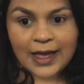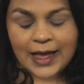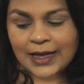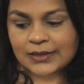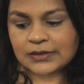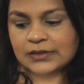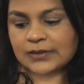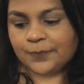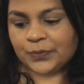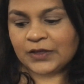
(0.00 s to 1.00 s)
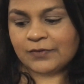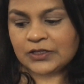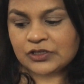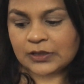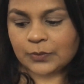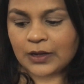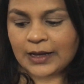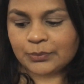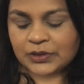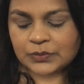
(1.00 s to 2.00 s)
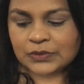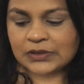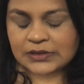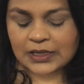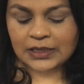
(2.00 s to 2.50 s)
And eventually what happened was